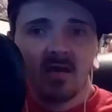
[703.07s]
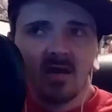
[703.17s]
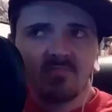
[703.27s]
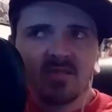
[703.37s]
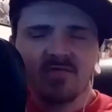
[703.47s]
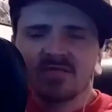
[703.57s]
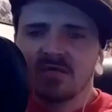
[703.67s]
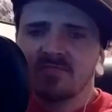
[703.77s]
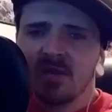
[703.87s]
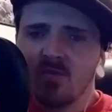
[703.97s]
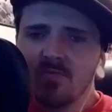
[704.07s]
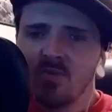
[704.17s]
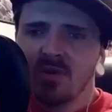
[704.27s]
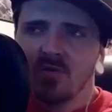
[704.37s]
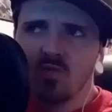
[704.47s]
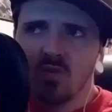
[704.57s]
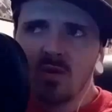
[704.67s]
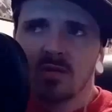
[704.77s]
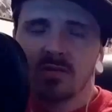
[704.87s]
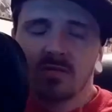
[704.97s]
I believe it's update
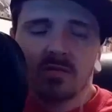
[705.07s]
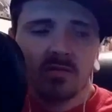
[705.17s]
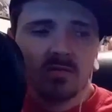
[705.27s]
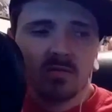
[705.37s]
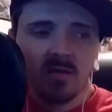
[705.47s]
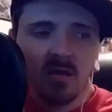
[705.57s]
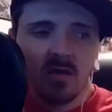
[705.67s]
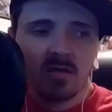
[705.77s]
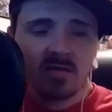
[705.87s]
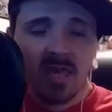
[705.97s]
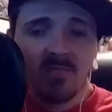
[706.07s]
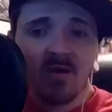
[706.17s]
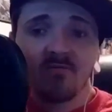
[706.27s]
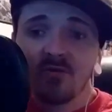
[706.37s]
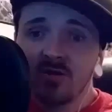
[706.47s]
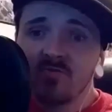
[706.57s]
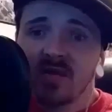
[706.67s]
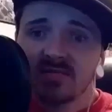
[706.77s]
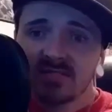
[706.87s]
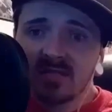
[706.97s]
1.1 came out for No
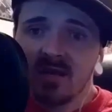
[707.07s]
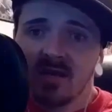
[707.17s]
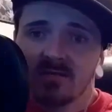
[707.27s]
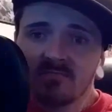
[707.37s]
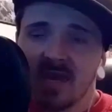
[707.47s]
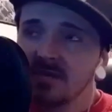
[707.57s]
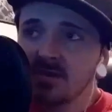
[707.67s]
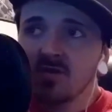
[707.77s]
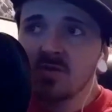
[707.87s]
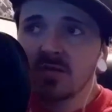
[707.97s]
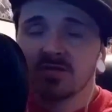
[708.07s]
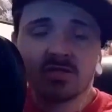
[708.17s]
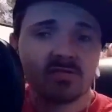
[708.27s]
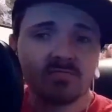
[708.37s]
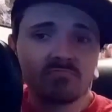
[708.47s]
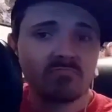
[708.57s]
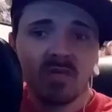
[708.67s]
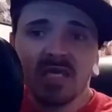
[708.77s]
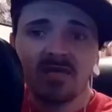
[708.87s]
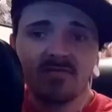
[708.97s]
Man's Sky out of nowhere, just
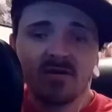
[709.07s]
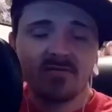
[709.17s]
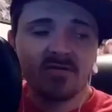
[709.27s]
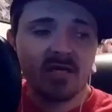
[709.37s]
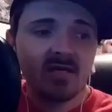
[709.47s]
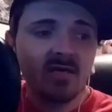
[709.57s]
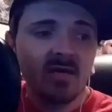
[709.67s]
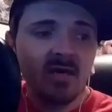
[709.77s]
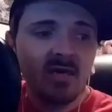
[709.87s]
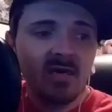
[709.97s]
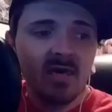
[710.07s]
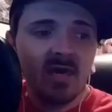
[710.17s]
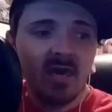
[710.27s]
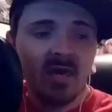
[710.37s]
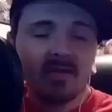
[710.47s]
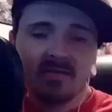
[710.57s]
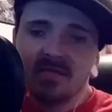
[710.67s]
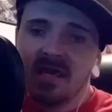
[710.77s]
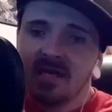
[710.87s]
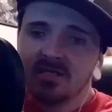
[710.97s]
hit the other day, and
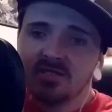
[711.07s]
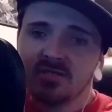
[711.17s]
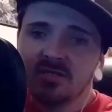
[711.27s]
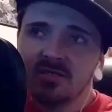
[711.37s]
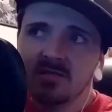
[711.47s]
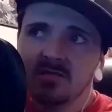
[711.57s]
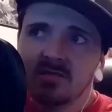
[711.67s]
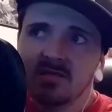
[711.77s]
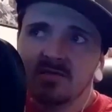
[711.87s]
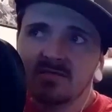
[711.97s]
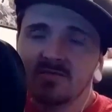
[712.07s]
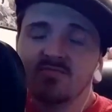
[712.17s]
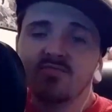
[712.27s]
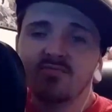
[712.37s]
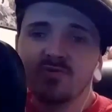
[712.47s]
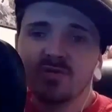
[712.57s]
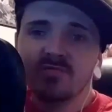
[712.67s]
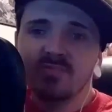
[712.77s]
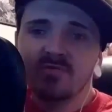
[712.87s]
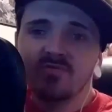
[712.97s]
it actually is a
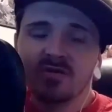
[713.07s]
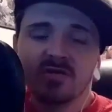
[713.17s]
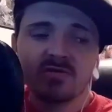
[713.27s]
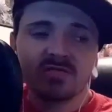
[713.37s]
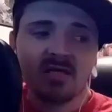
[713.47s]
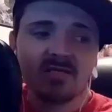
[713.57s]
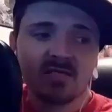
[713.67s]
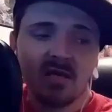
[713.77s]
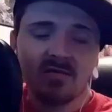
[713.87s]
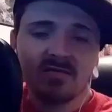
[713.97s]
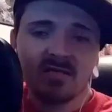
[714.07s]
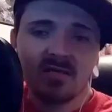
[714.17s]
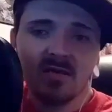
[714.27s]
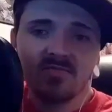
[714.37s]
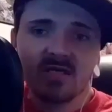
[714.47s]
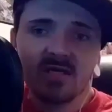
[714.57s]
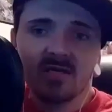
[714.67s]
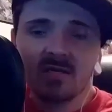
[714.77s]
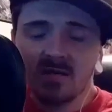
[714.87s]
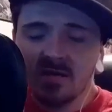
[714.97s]
really good sized content
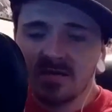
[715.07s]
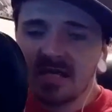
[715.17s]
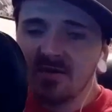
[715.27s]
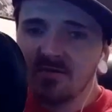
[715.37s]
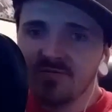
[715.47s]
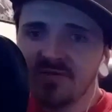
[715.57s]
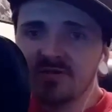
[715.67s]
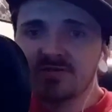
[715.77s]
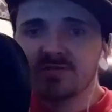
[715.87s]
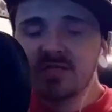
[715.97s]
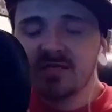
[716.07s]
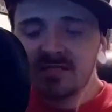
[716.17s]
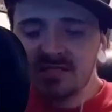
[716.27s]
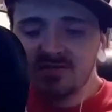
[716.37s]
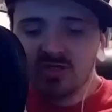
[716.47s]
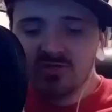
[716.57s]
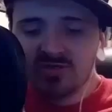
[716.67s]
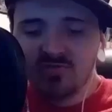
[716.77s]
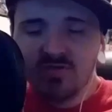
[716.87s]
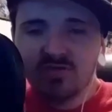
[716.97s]
update. Now it
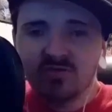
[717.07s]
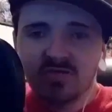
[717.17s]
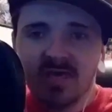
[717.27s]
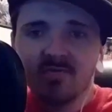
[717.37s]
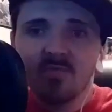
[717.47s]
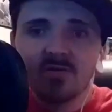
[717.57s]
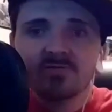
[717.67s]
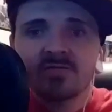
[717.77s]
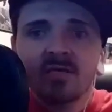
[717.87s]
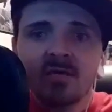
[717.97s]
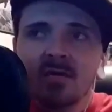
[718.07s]
introduced a few new game modes.